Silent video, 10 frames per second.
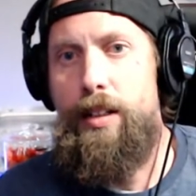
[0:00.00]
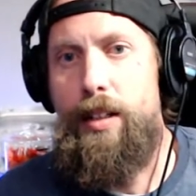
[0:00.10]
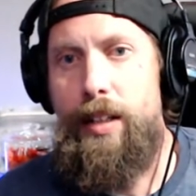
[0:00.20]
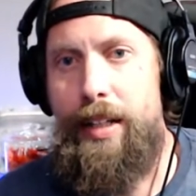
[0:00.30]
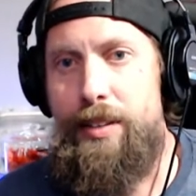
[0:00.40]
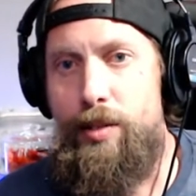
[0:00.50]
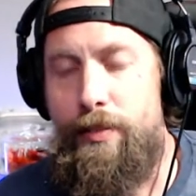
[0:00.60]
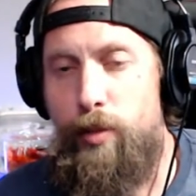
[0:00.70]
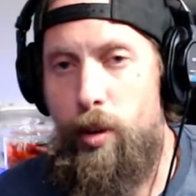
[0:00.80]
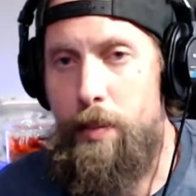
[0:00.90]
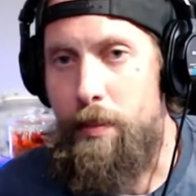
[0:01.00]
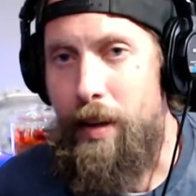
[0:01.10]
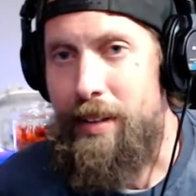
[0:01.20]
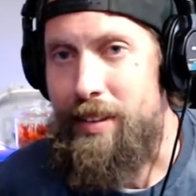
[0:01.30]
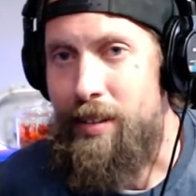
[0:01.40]
Glad to inform you
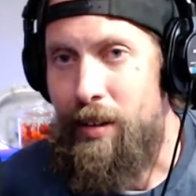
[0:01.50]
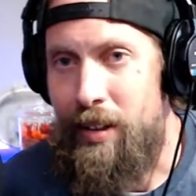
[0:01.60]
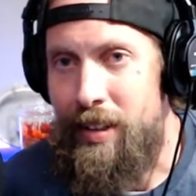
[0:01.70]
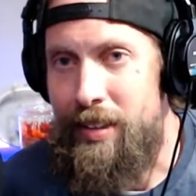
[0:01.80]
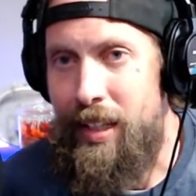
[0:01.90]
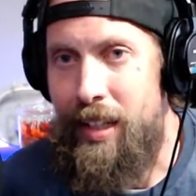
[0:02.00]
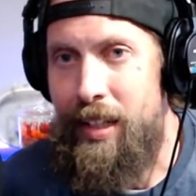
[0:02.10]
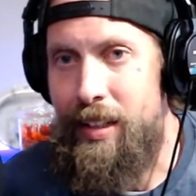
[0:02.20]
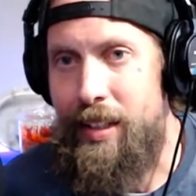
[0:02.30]
about the target thing.